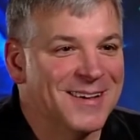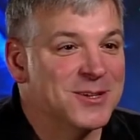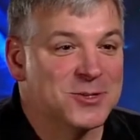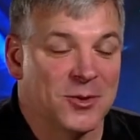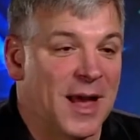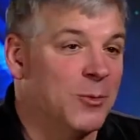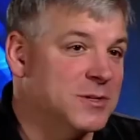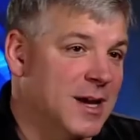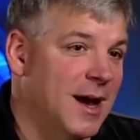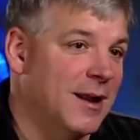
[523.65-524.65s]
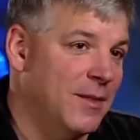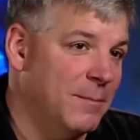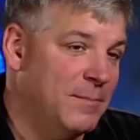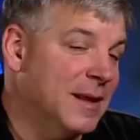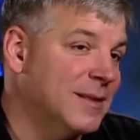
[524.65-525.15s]
So that was kind of the
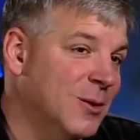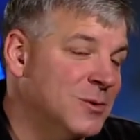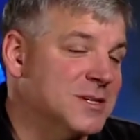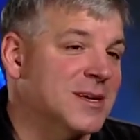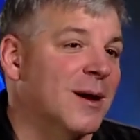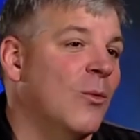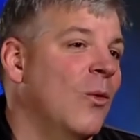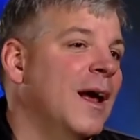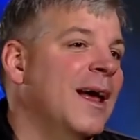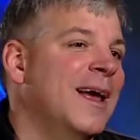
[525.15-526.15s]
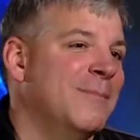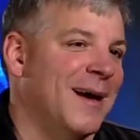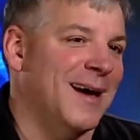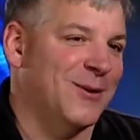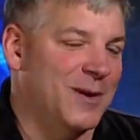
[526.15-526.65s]
bit that was set way
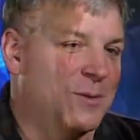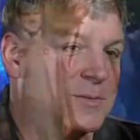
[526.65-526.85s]
back when I